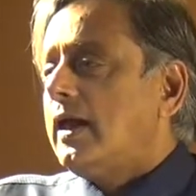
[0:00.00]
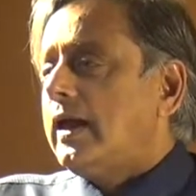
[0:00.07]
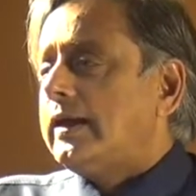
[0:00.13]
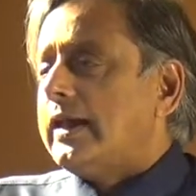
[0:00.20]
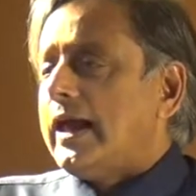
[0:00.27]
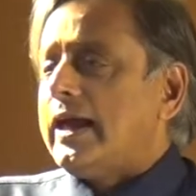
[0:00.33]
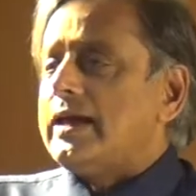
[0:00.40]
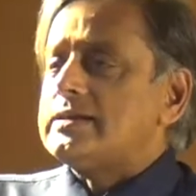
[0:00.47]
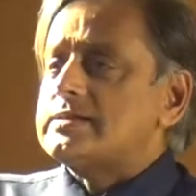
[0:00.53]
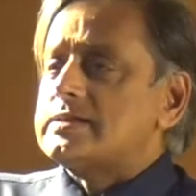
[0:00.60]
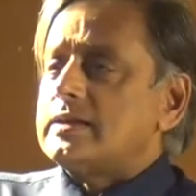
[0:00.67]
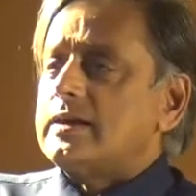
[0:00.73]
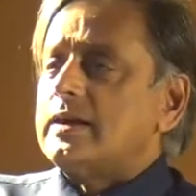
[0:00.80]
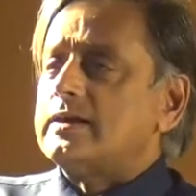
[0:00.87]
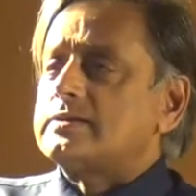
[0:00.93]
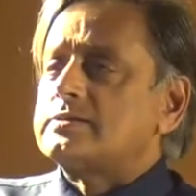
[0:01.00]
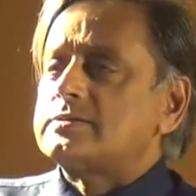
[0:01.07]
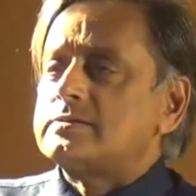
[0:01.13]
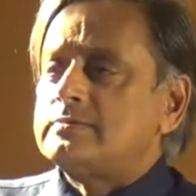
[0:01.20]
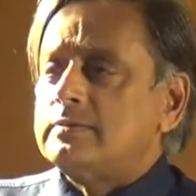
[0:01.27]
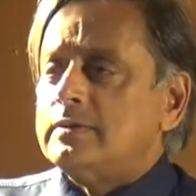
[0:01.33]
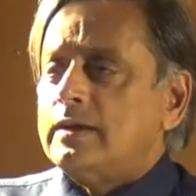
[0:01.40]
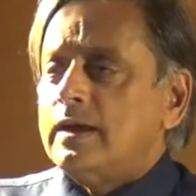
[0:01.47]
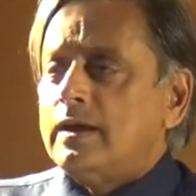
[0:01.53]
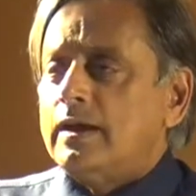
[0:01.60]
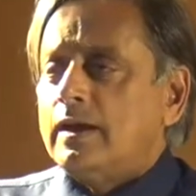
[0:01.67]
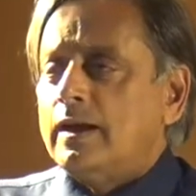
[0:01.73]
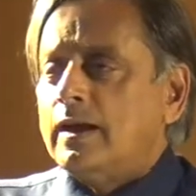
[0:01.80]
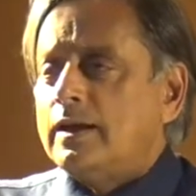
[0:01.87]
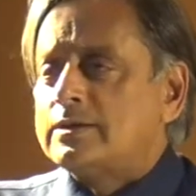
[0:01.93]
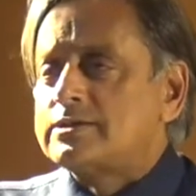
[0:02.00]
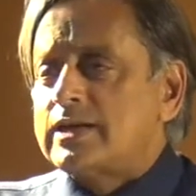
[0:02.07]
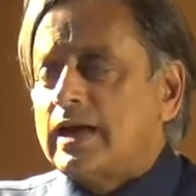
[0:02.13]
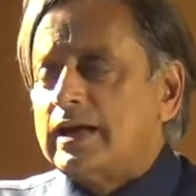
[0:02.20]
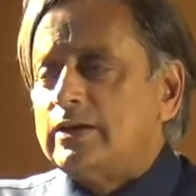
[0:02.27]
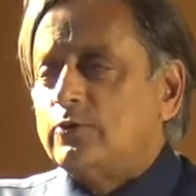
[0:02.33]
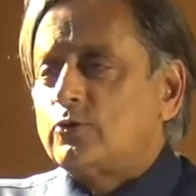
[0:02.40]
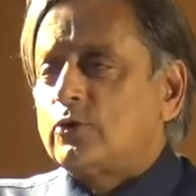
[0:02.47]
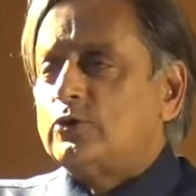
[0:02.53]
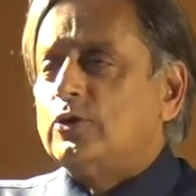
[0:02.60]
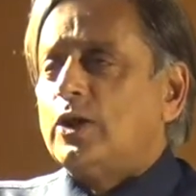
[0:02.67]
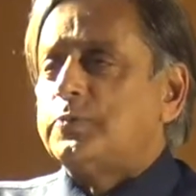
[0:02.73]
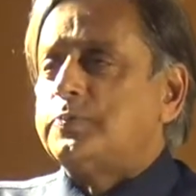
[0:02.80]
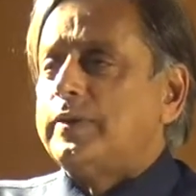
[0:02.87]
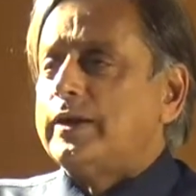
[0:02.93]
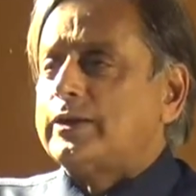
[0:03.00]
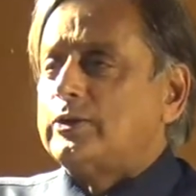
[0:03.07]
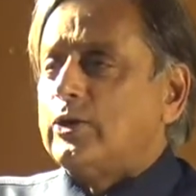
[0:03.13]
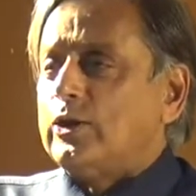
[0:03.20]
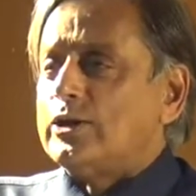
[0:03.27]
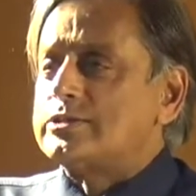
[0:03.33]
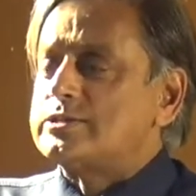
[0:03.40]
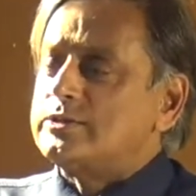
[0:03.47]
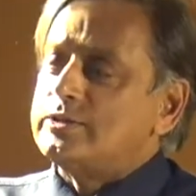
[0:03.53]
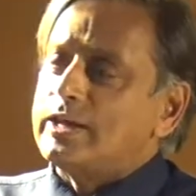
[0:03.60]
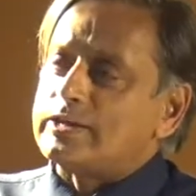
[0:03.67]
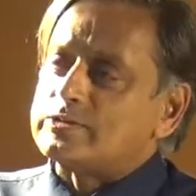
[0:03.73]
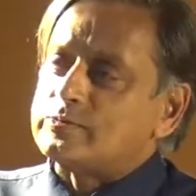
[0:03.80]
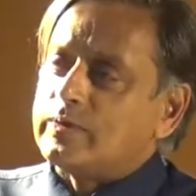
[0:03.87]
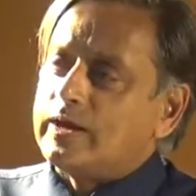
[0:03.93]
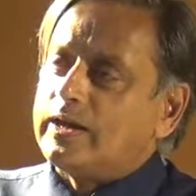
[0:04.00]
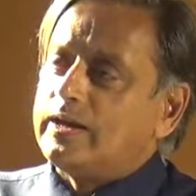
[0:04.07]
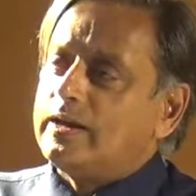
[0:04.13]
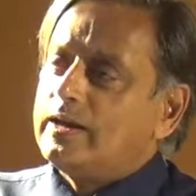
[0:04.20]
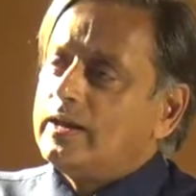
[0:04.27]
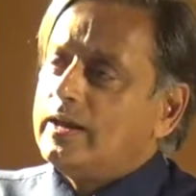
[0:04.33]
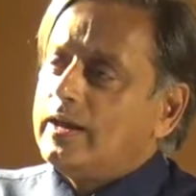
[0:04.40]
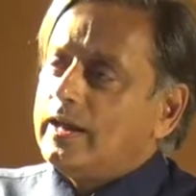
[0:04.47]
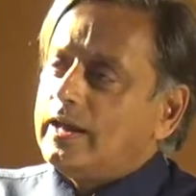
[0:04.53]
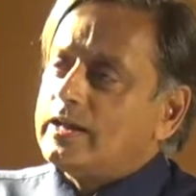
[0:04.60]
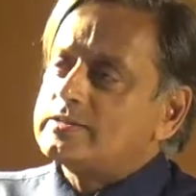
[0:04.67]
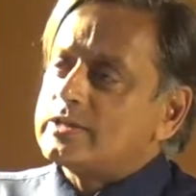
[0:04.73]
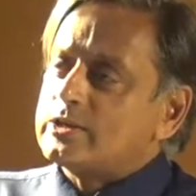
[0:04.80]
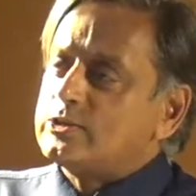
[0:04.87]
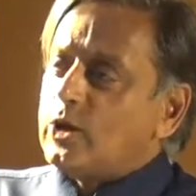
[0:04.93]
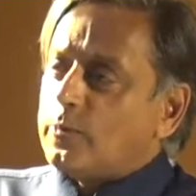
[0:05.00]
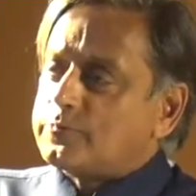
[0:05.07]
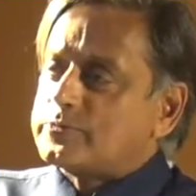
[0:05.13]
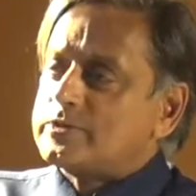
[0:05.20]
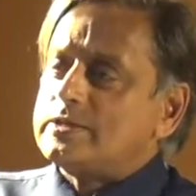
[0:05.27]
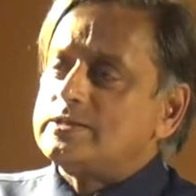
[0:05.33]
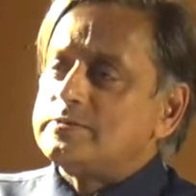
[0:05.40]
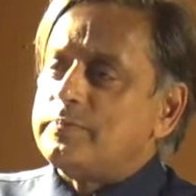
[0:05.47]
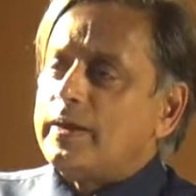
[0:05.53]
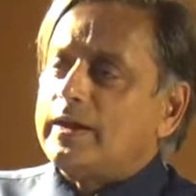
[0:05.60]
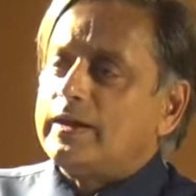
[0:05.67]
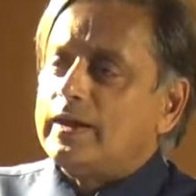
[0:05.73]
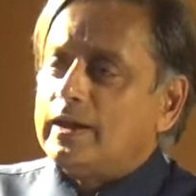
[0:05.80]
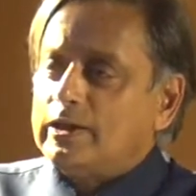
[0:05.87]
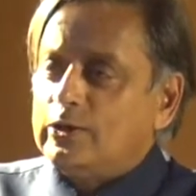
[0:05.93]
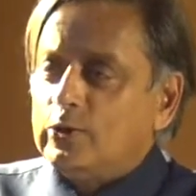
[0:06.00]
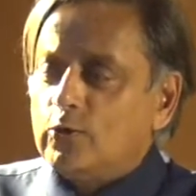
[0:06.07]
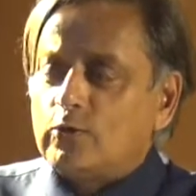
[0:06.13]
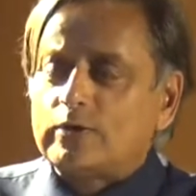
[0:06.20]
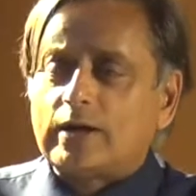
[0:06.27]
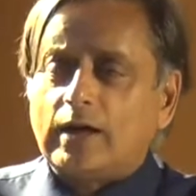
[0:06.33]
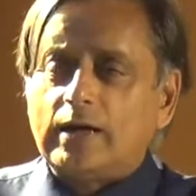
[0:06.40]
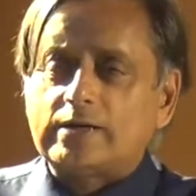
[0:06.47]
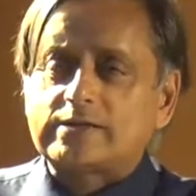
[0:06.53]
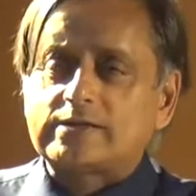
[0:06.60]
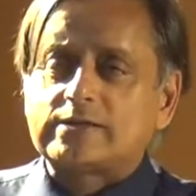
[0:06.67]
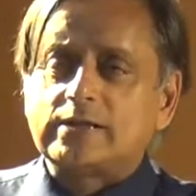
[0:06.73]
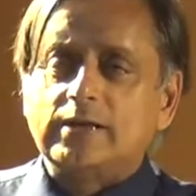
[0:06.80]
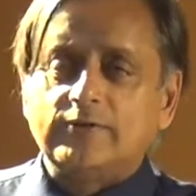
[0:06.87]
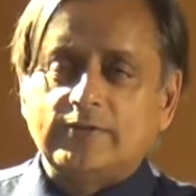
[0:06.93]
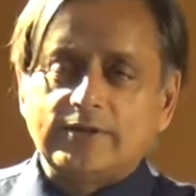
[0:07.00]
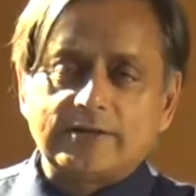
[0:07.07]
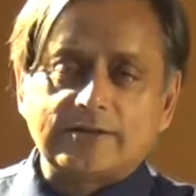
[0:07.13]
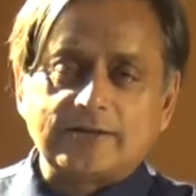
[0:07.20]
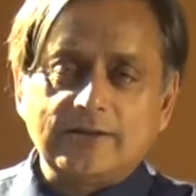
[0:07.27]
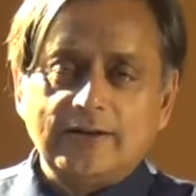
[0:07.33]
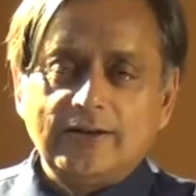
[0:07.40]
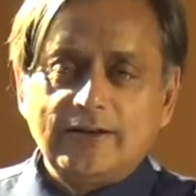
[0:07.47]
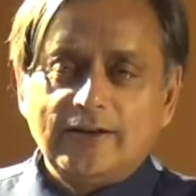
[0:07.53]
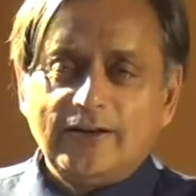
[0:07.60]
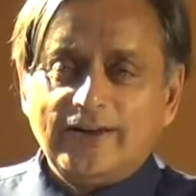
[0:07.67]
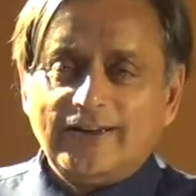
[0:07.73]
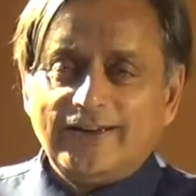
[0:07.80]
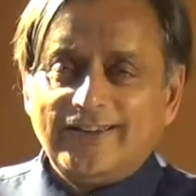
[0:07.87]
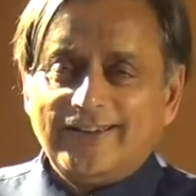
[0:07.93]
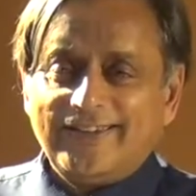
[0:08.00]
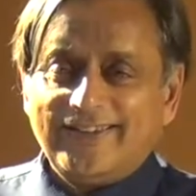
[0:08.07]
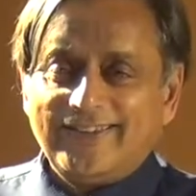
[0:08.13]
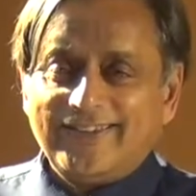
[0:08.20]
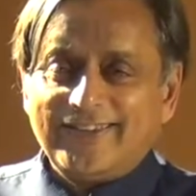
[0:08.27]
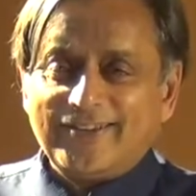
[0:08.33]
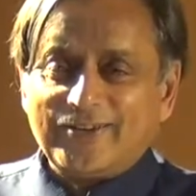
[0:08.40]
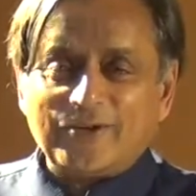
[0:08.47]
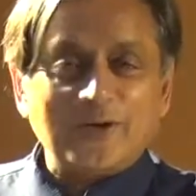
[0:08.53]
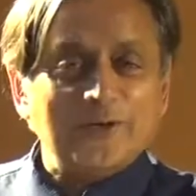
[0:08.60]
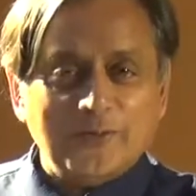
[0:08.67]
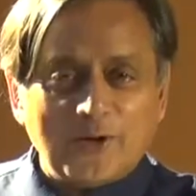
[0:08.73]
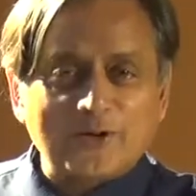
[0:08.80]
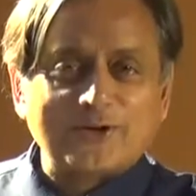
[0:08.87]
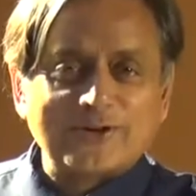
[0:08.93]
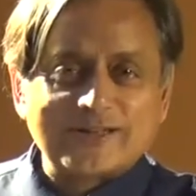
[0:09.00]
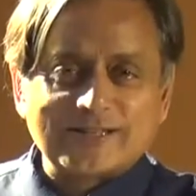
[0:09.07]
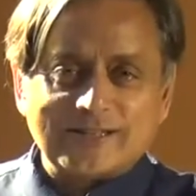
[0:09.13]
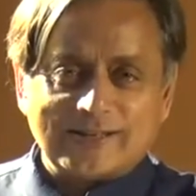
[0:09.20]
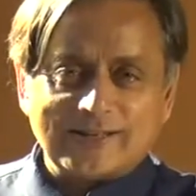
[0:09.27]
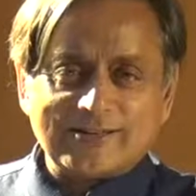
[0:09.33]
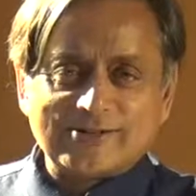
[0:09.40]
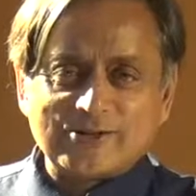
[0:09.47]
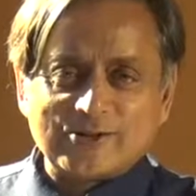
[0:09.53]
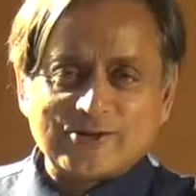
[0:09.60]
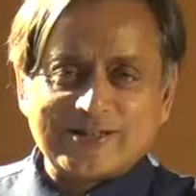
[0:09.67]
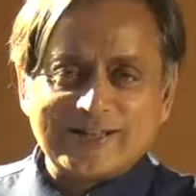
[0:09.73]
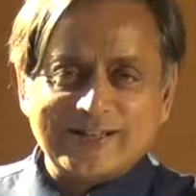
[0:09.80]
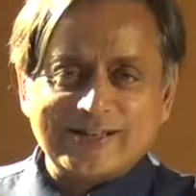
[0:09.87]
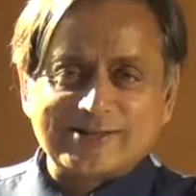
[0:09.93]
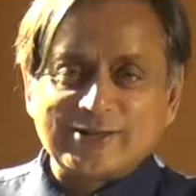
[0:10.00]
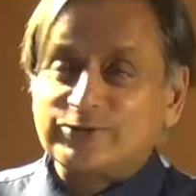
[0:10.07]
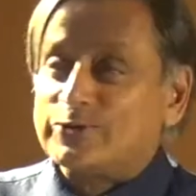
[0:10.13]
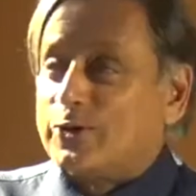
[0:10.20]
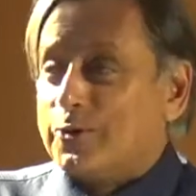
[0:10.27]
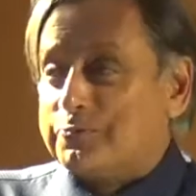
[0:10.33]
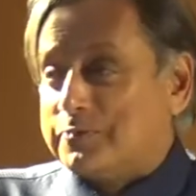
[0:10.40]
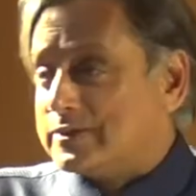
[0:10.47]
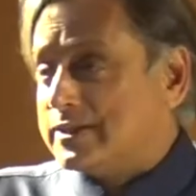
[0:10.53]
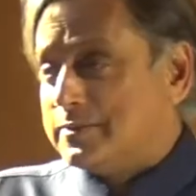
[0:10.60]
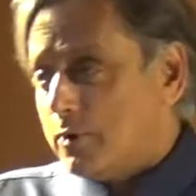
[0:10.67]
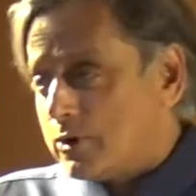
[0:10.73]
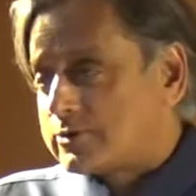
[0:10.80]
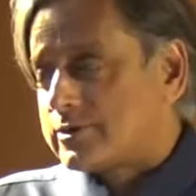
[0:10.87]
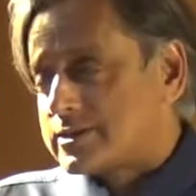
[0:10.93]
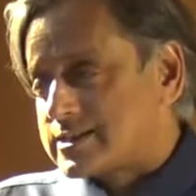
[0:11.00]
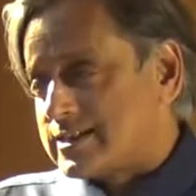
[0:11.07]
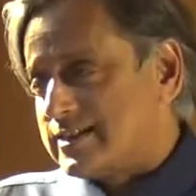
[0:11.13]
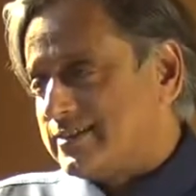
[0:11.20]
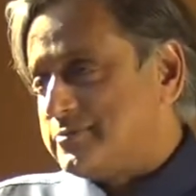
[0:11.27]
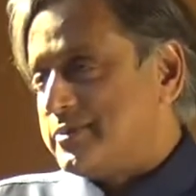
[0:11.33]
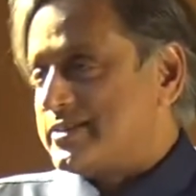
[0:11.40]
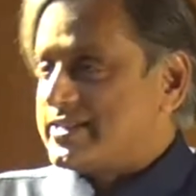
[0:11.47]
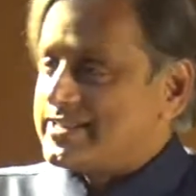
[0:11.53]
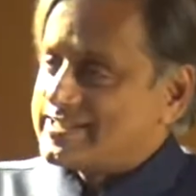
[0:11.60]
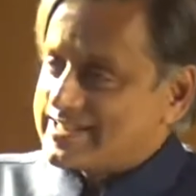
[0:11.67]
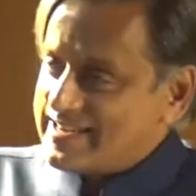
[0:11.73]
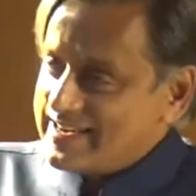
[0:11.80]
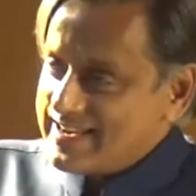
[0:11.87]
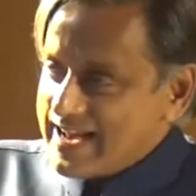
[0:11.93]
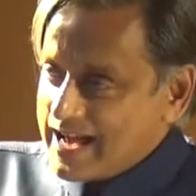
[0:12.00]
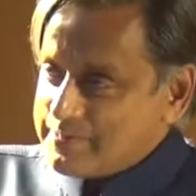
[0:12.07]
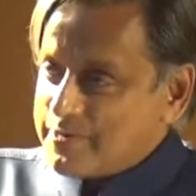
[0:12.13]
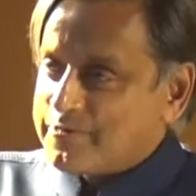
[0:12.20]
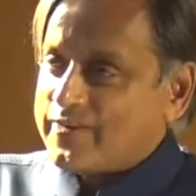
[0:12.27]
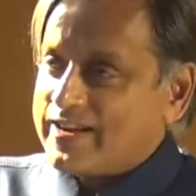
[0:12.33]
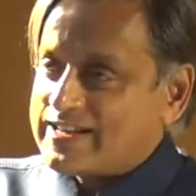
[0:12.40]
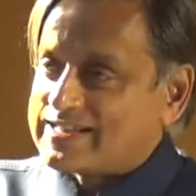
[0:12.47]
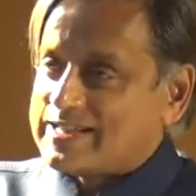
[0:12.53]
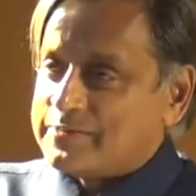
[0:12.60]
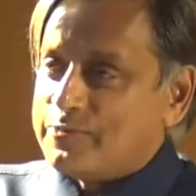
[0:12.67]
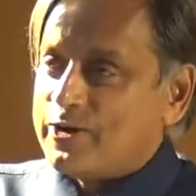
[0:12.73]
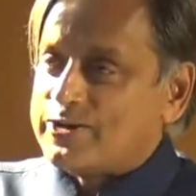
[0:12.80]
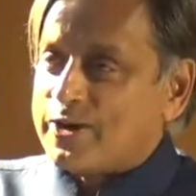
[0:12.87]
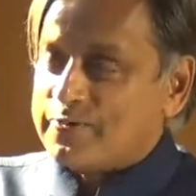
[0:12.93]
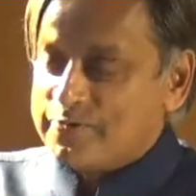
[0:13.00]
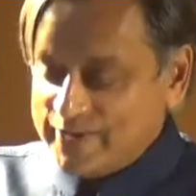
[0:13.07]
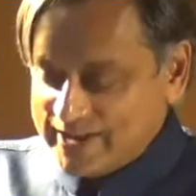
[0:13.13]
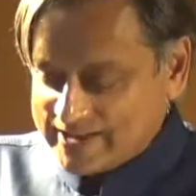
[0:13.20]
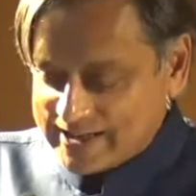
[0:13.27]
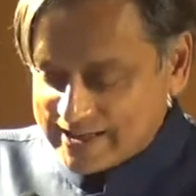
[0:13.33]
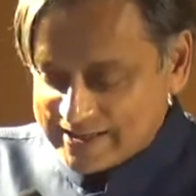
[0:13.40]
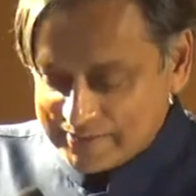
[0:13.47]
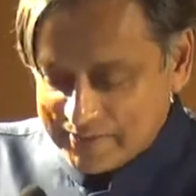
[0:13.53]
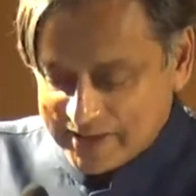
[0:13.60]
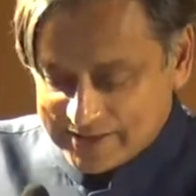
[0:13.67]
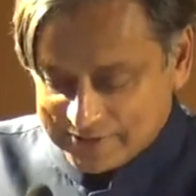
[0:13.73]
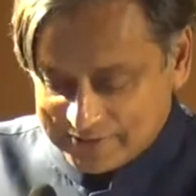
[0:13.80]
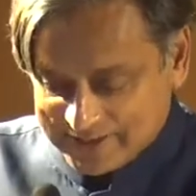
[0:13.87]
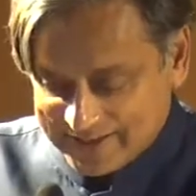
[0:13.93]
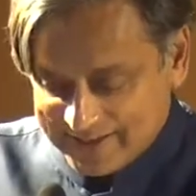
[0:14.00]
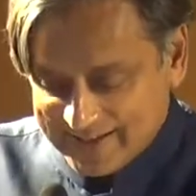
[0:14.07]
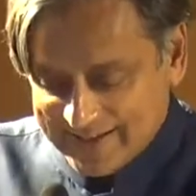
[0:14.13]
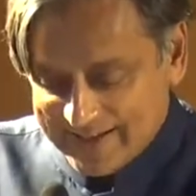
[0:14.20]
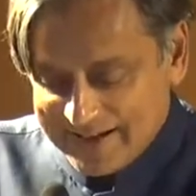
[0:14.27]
And as a child who could not be acknowledged in that way, is adopted by a low-caste servant called Mokrasi. So she is a Draupadi-mokrasi, which is, I'm afraid, somewhat obvious as a metaphor,